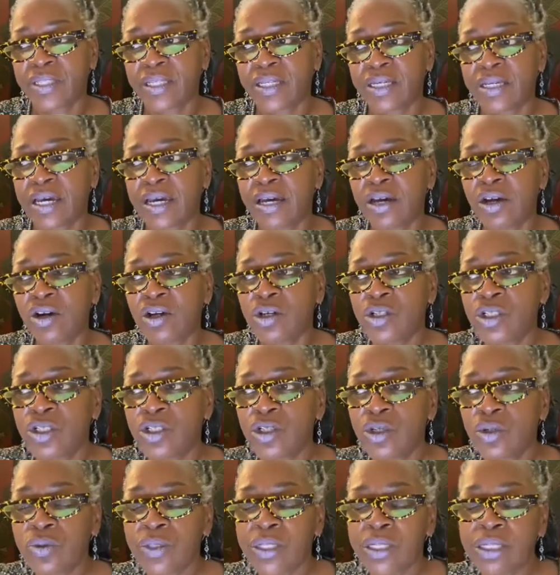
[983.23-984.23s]
I
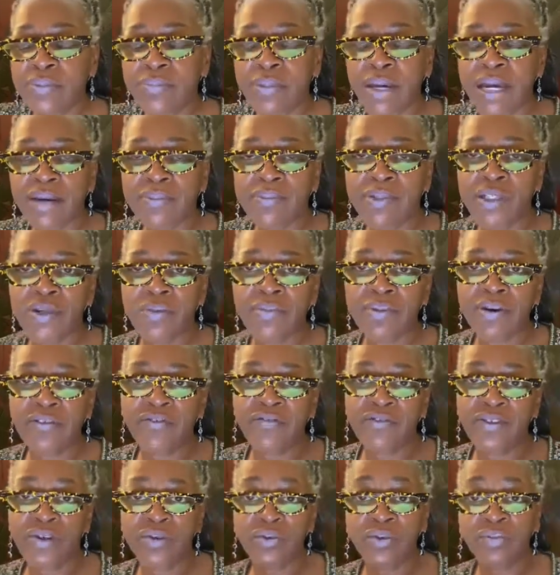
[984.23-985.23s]
also keep apps on my
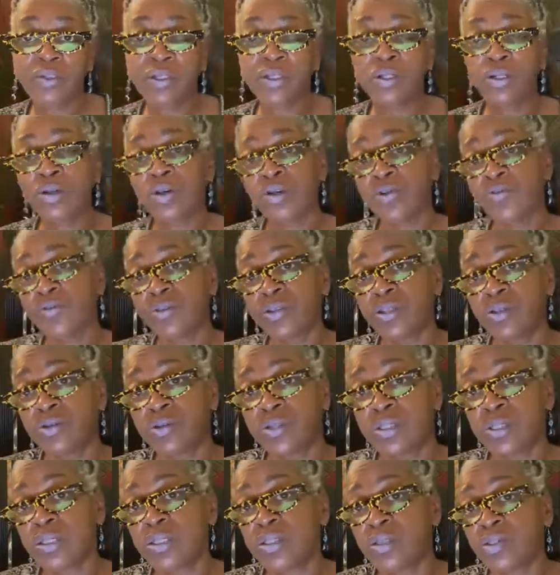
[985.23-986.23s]
phone. I'm going to go over
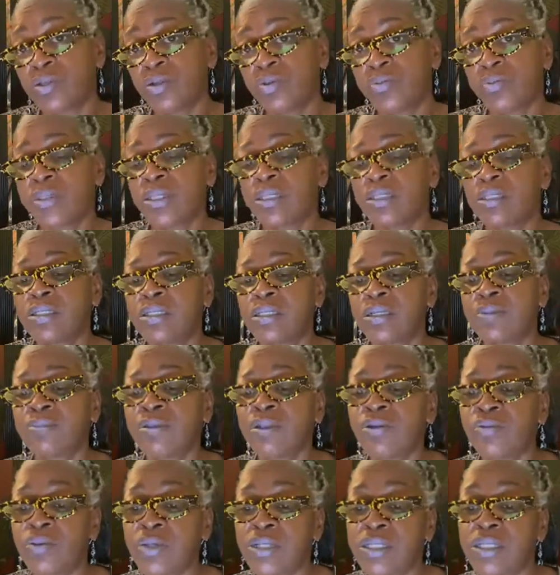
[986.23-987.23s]
those in a little bit, some of
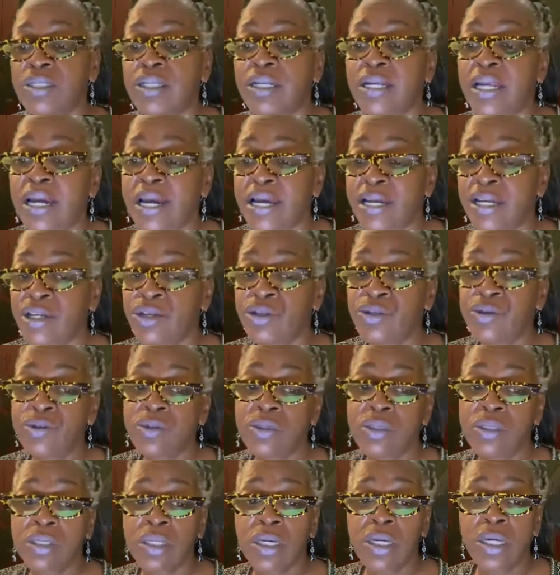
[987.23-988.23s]
the ones that I
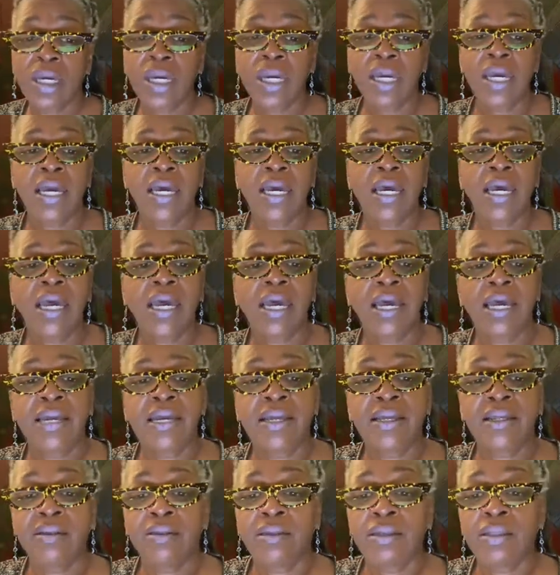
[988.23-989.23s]
use.
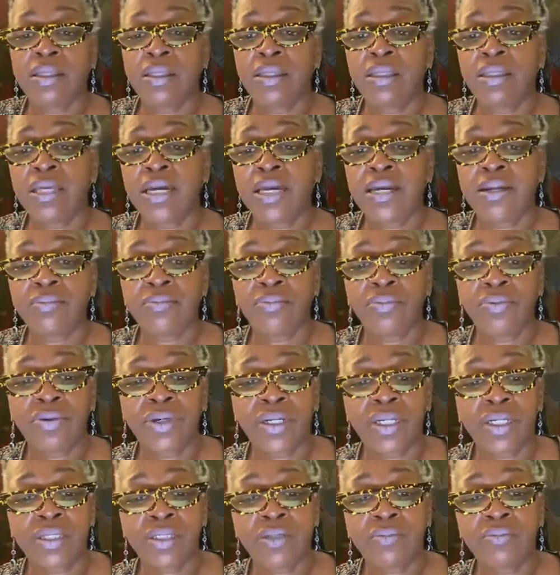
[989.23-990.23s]
And that
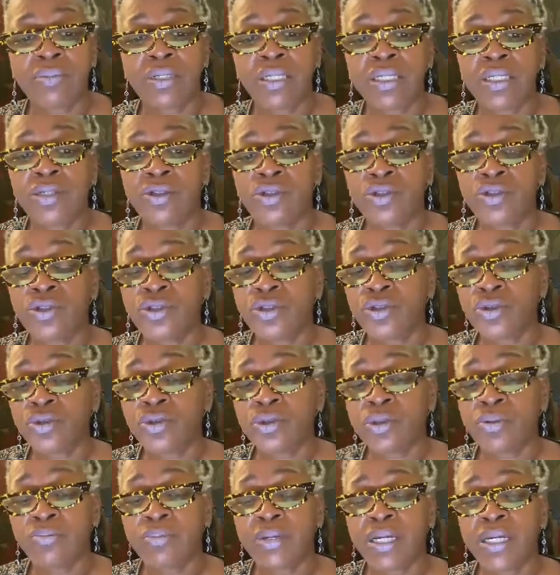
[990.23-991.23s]
brings me to
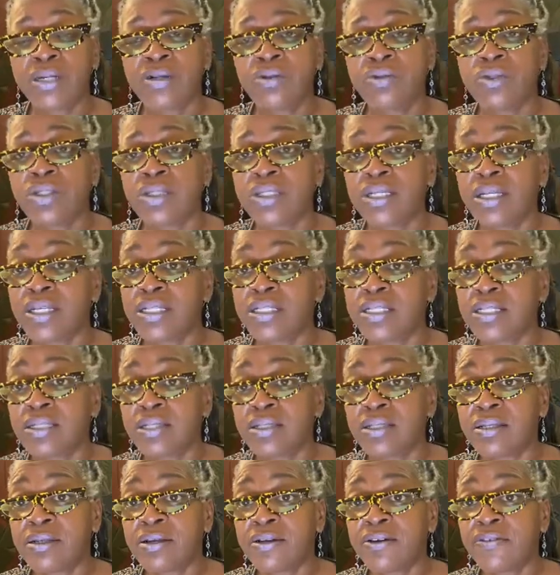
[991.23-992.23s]
the Baker's
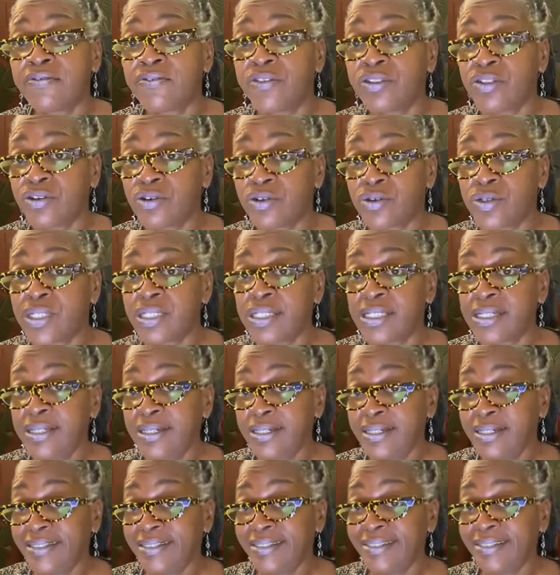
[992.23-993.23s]
Dozen of 13.